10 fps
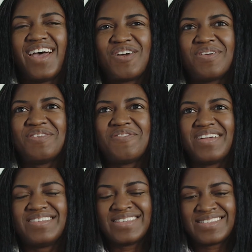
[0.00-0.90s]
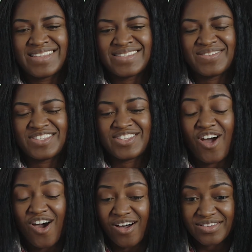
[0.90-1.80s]
how do I define success as an
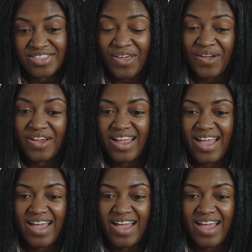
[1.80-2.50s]
author?